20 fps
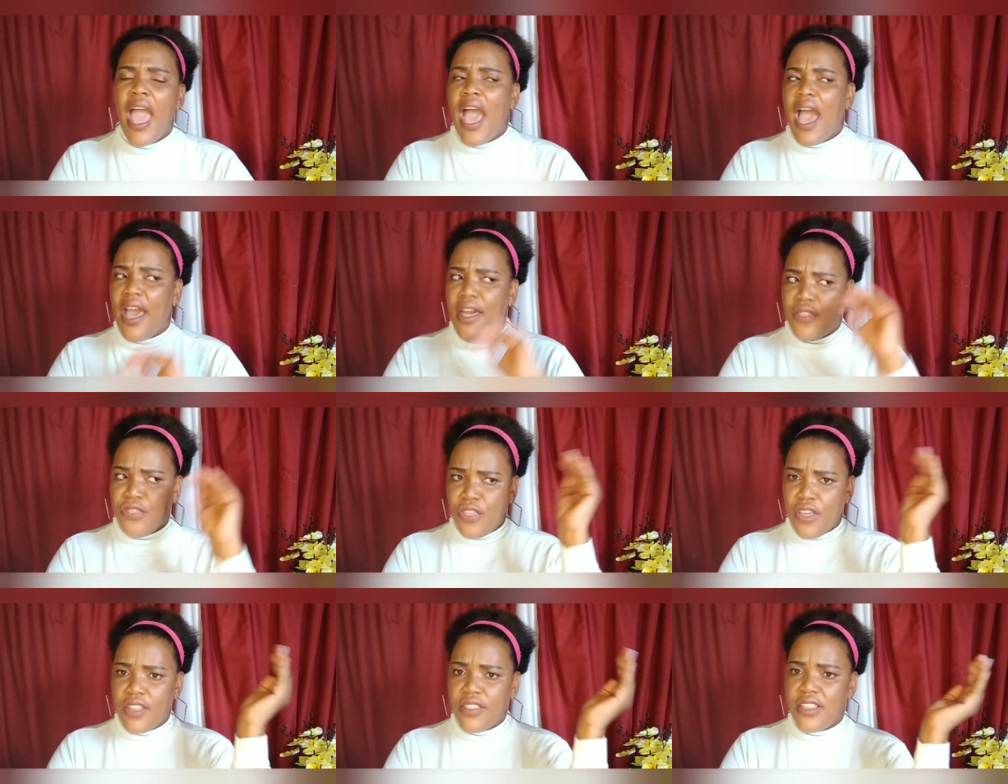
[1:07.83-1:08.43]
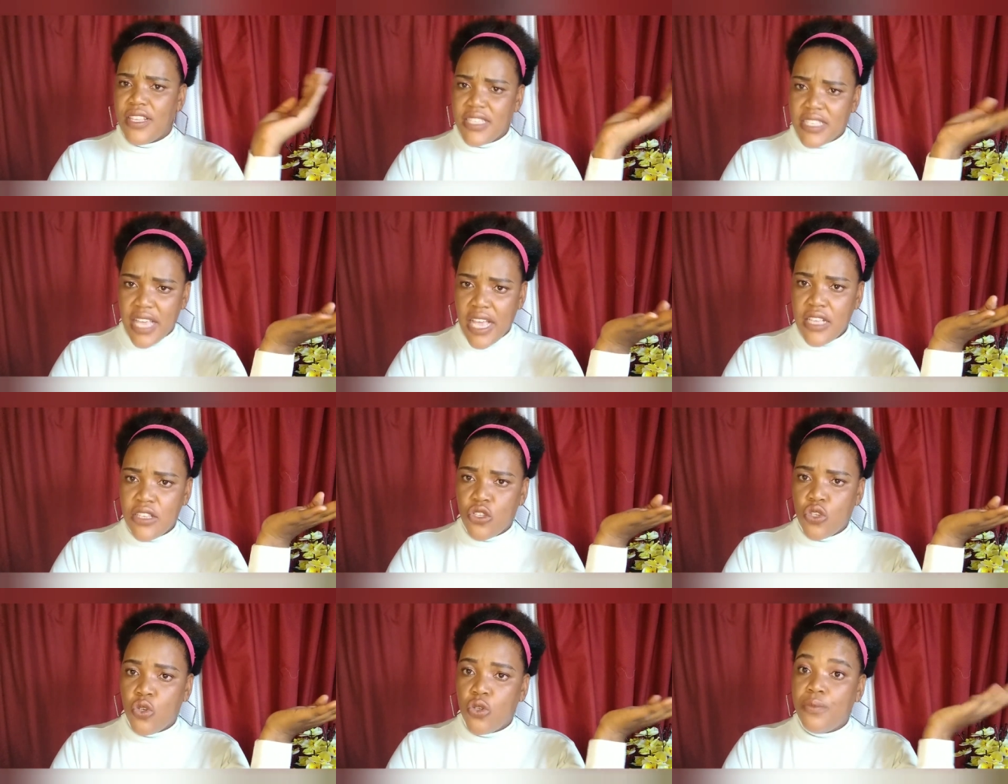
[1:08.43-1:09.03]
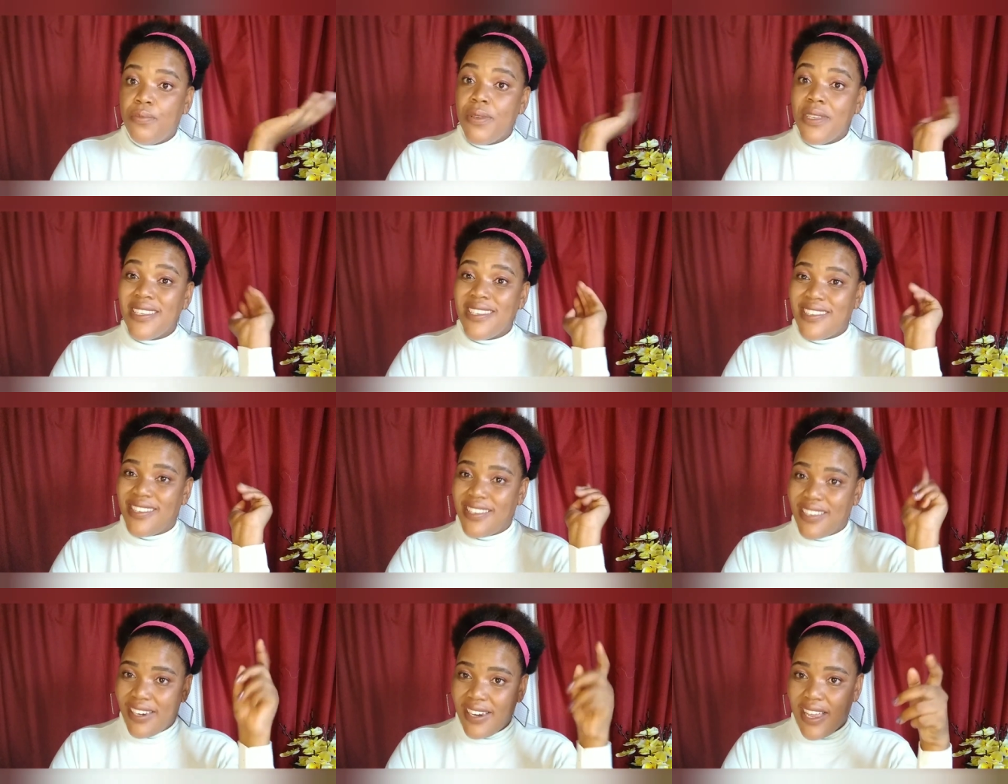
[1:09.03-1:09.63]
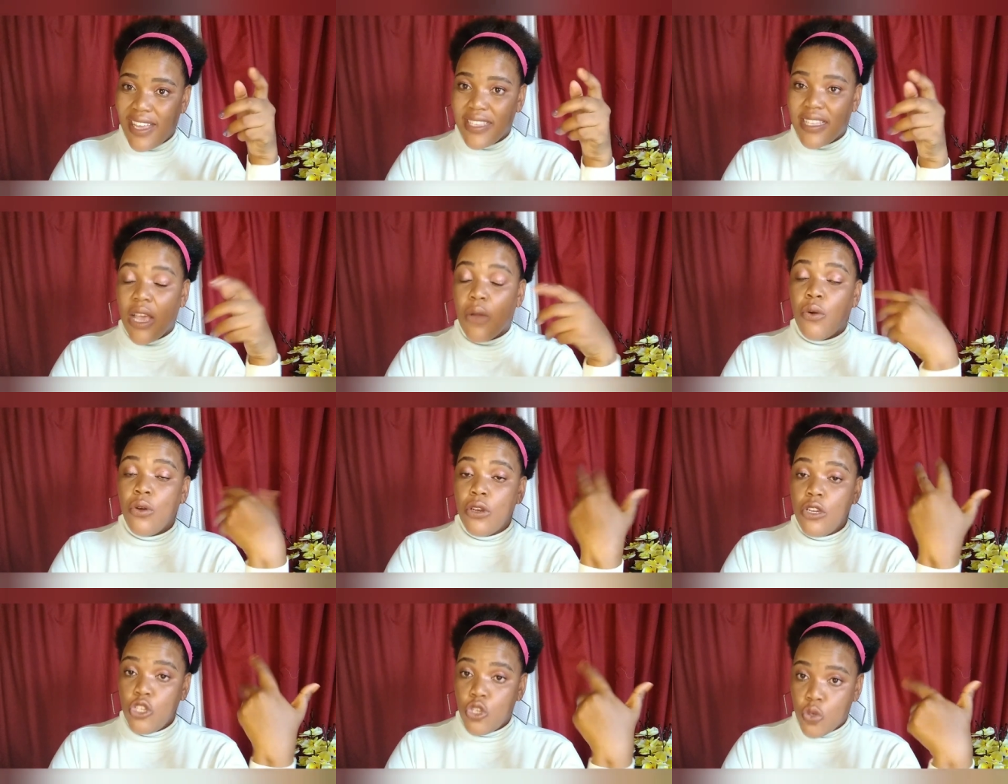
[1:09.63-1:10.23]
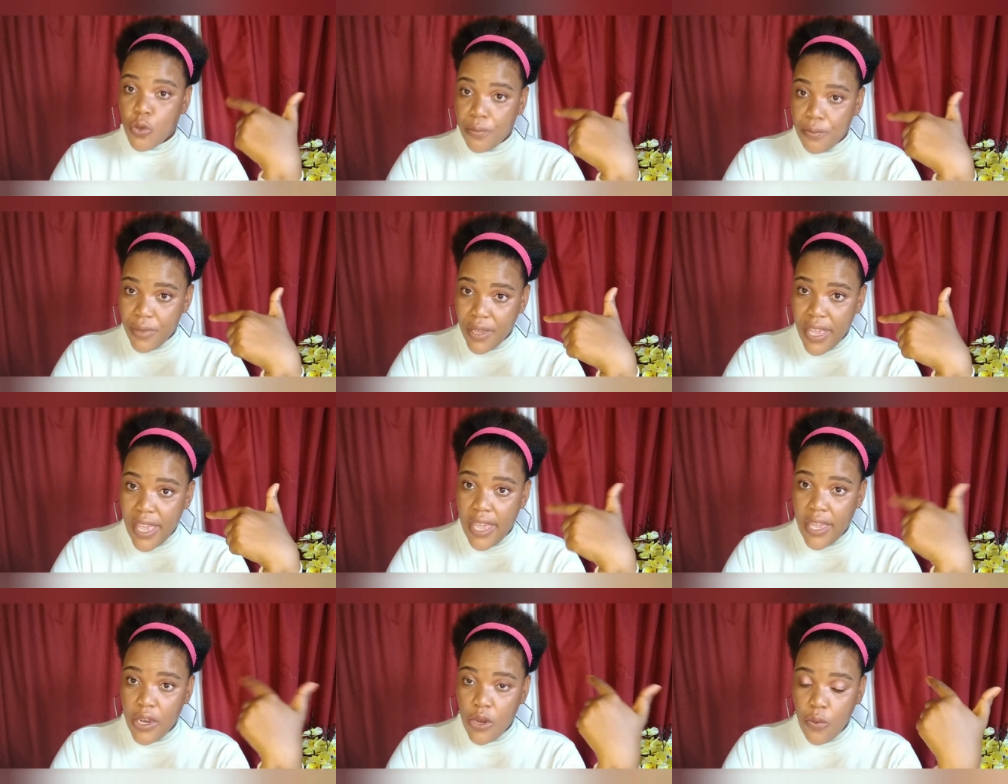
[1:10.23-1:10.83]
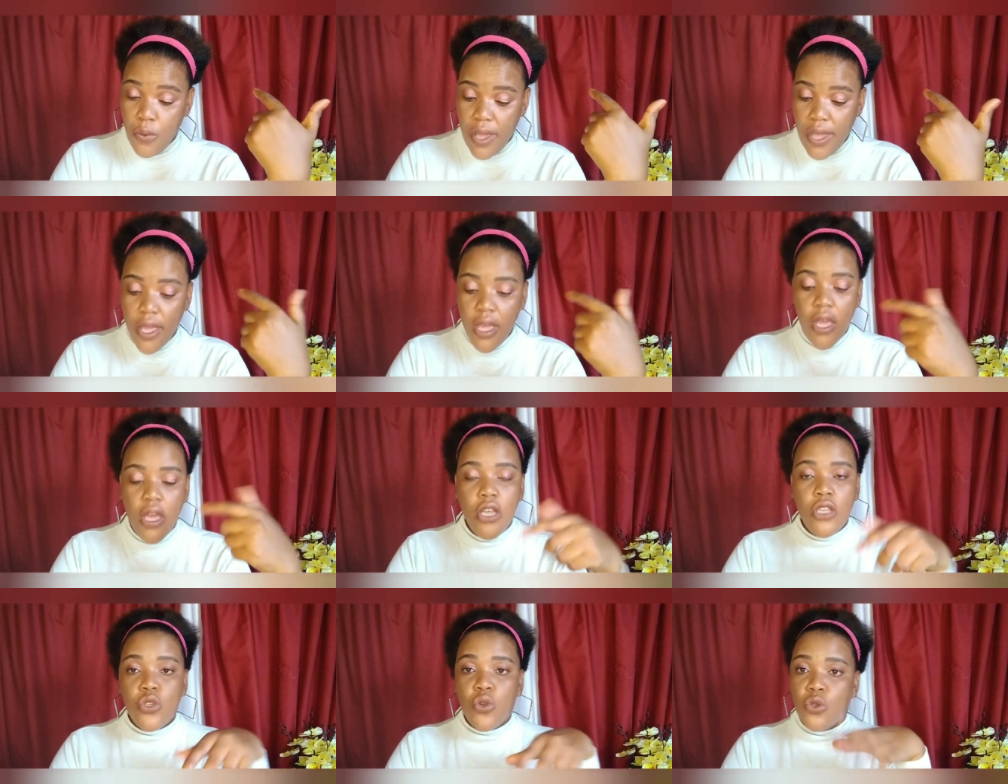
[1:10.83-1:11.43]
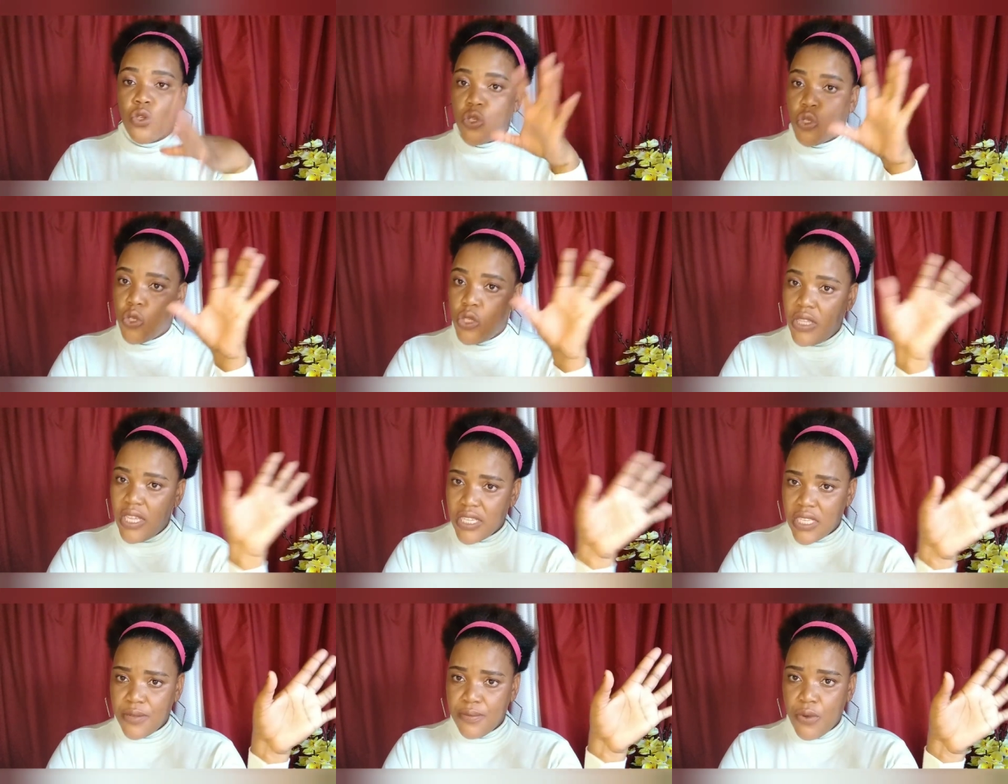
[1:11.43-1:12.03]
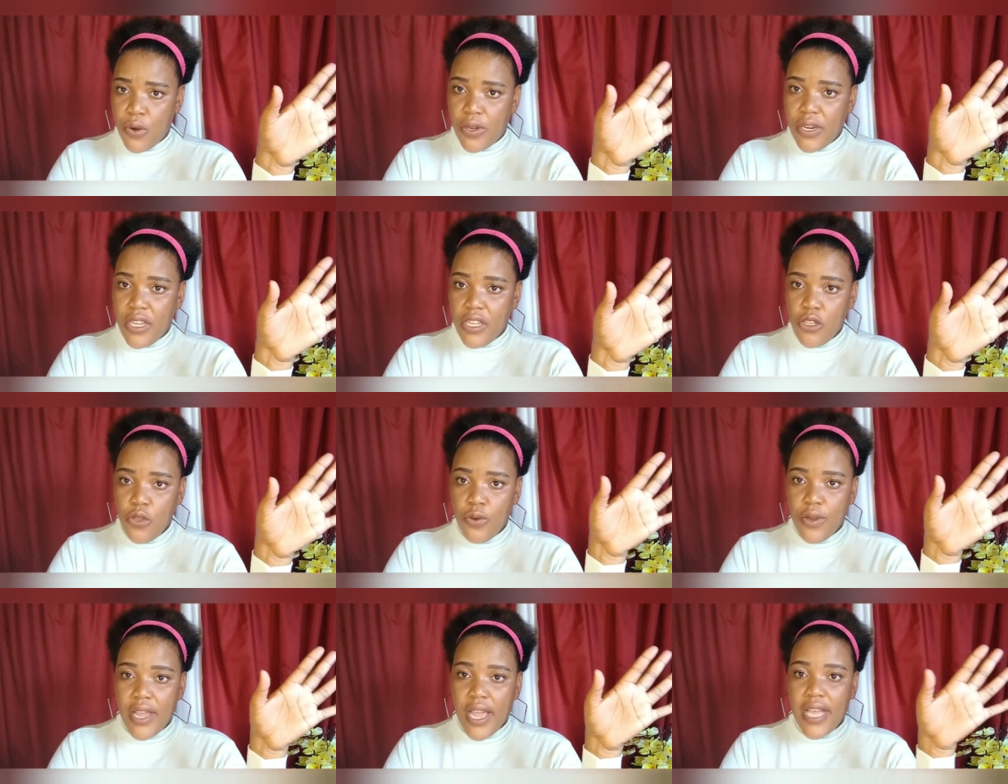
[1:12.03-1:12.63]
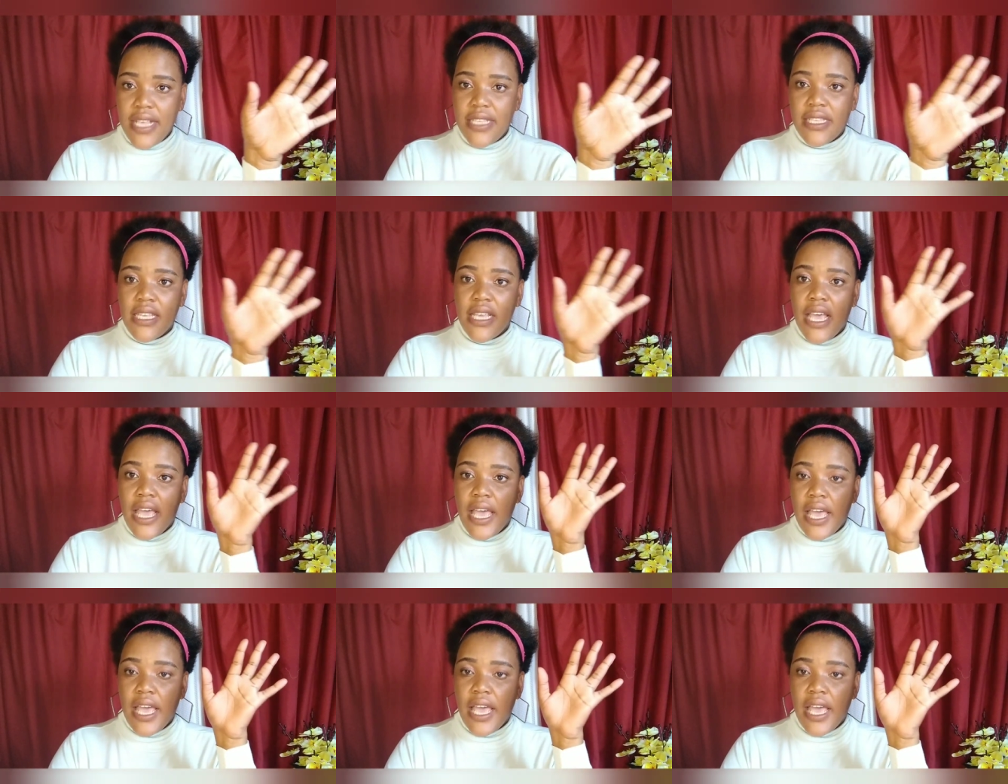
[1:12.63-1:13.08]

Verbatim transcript: i think these guys should be serious according to me anyway so this morning you guys